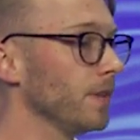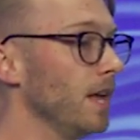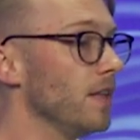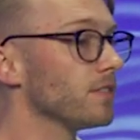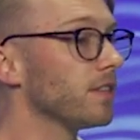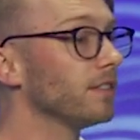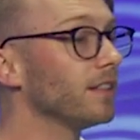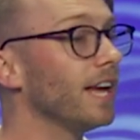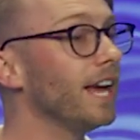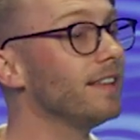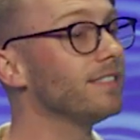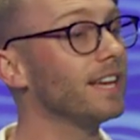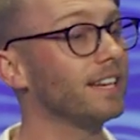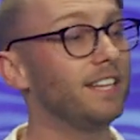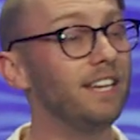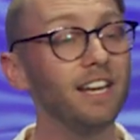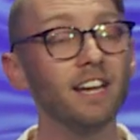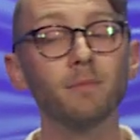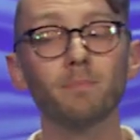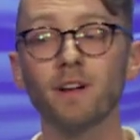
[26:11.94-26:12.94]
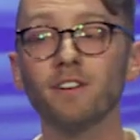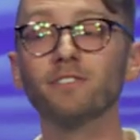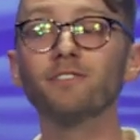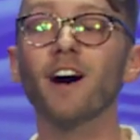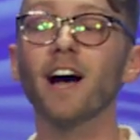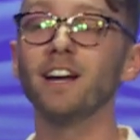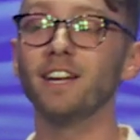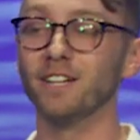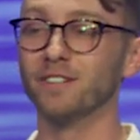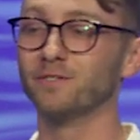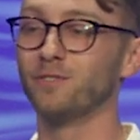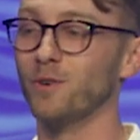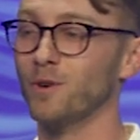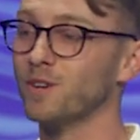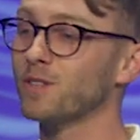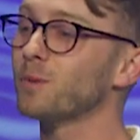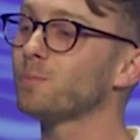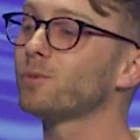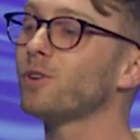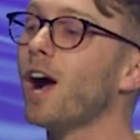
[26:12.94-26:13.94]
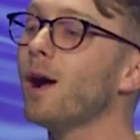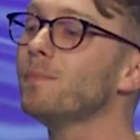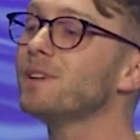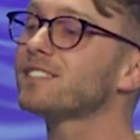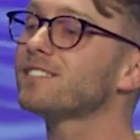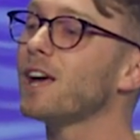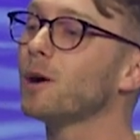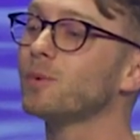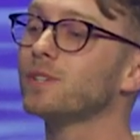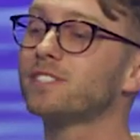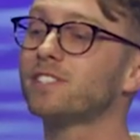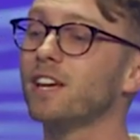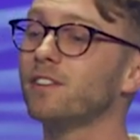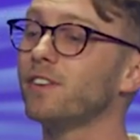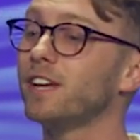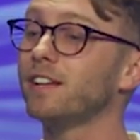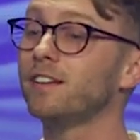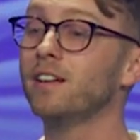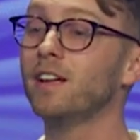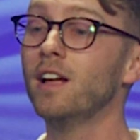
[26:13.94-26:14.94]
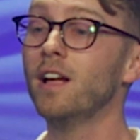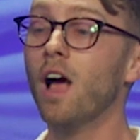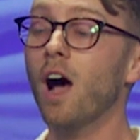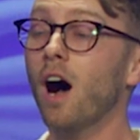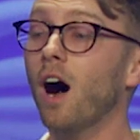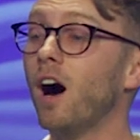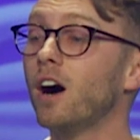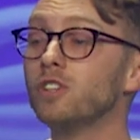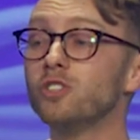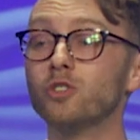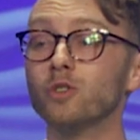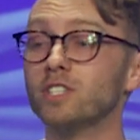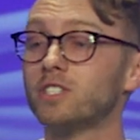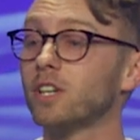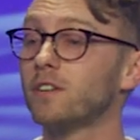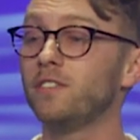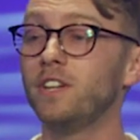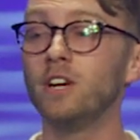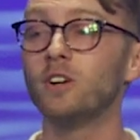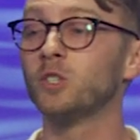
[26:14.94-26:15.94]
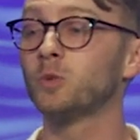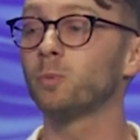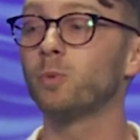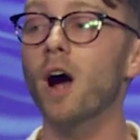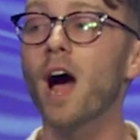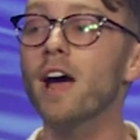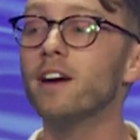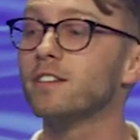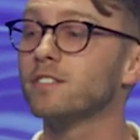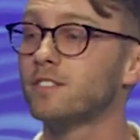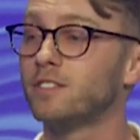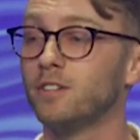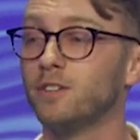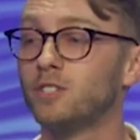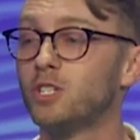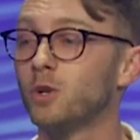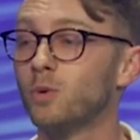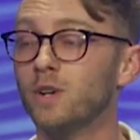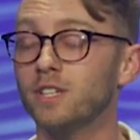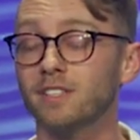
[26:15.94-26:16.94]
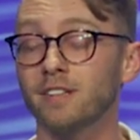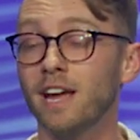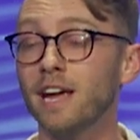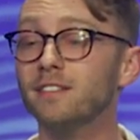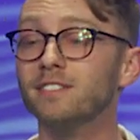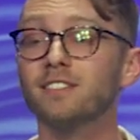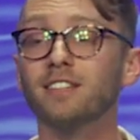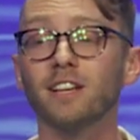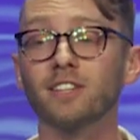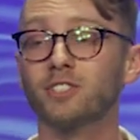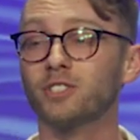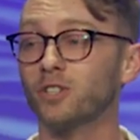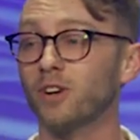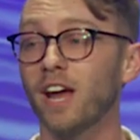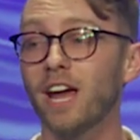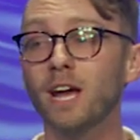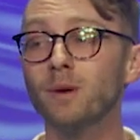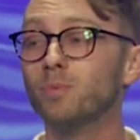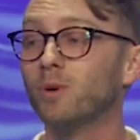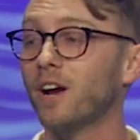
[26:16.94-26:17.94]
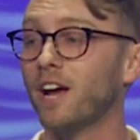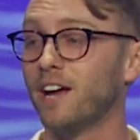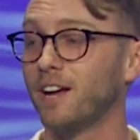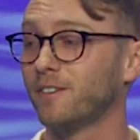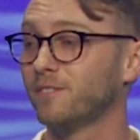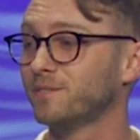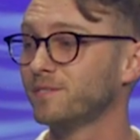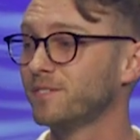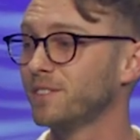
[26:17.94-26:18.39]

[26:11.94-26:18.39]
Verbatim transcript: The land that he had been fighting for, the promise that was given hundreds of years prior to, to his ancestor Abraham.